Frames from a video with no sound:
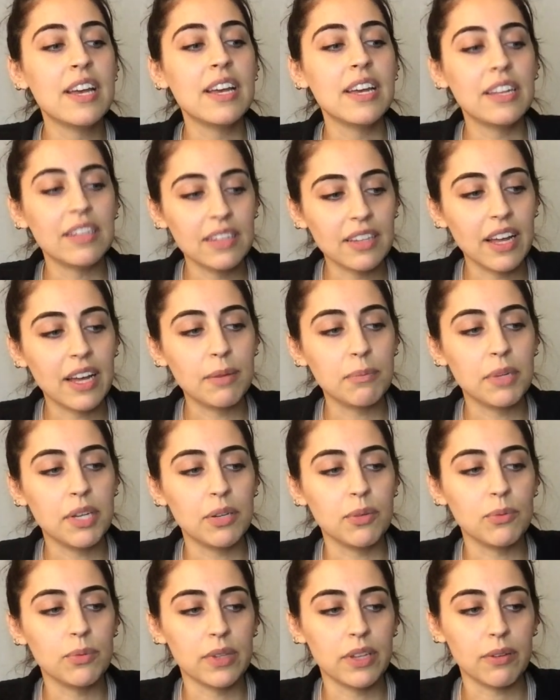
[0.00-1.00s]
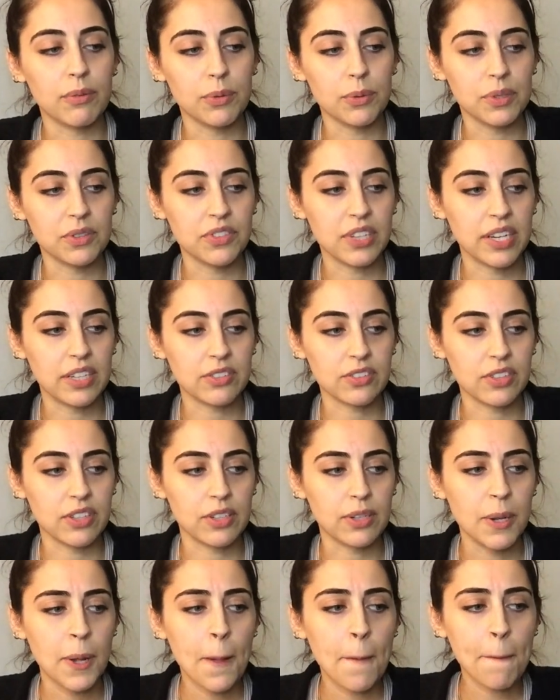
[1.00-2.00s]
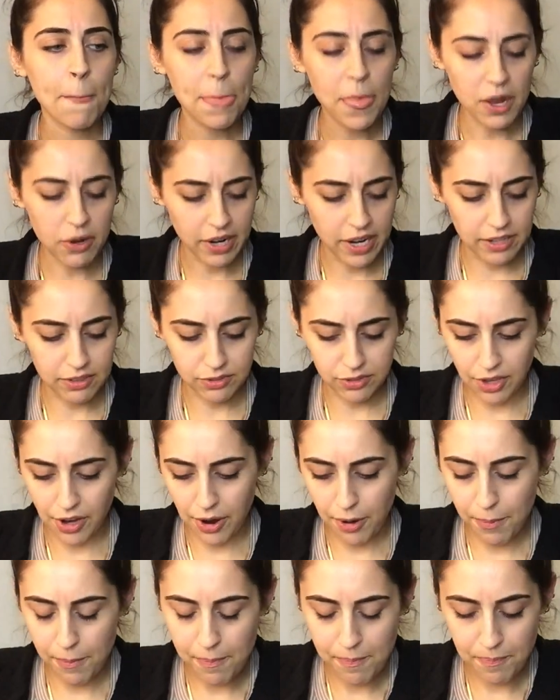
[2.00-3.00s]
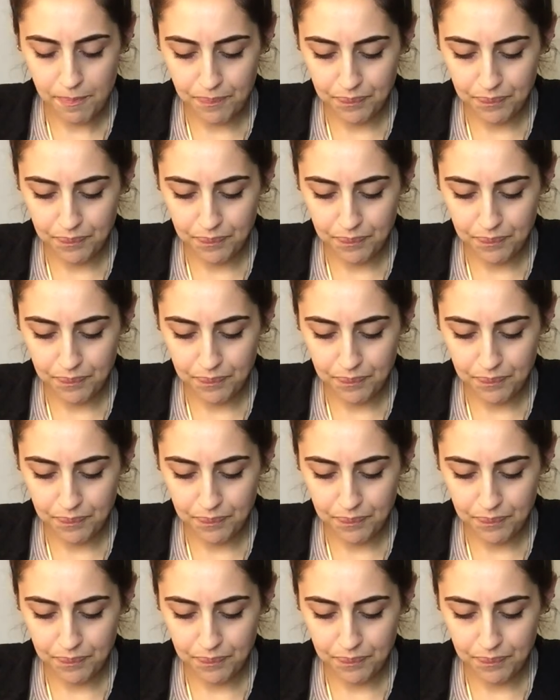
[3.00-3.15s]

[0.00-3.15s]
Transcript: in alignment with everyone's highest good. Okay, so